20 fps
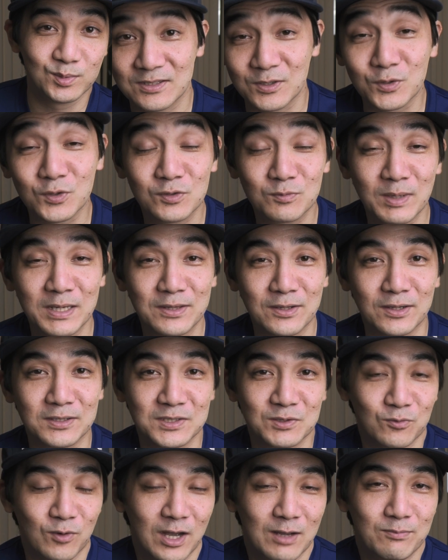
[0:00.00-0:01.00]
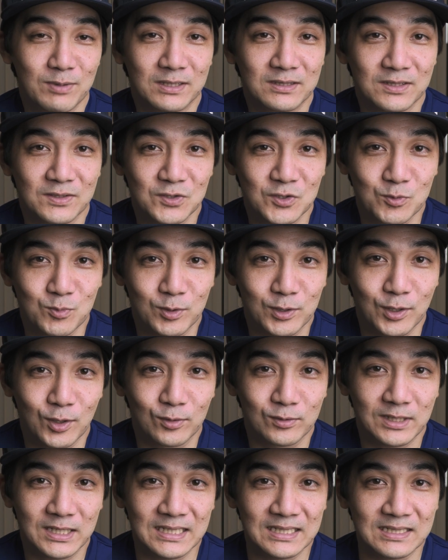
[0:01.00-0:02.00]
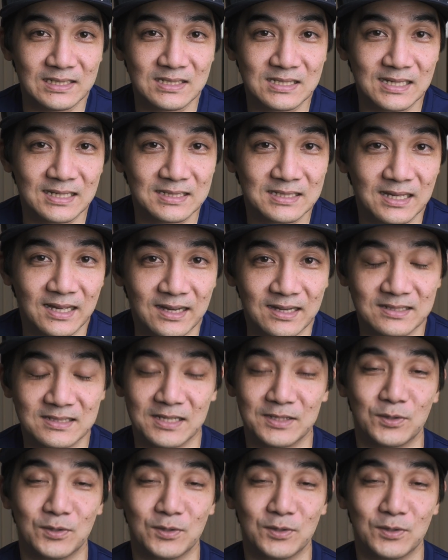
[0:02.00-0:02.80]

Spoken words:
So those are my thoughts on why I picked the Supernote A6X.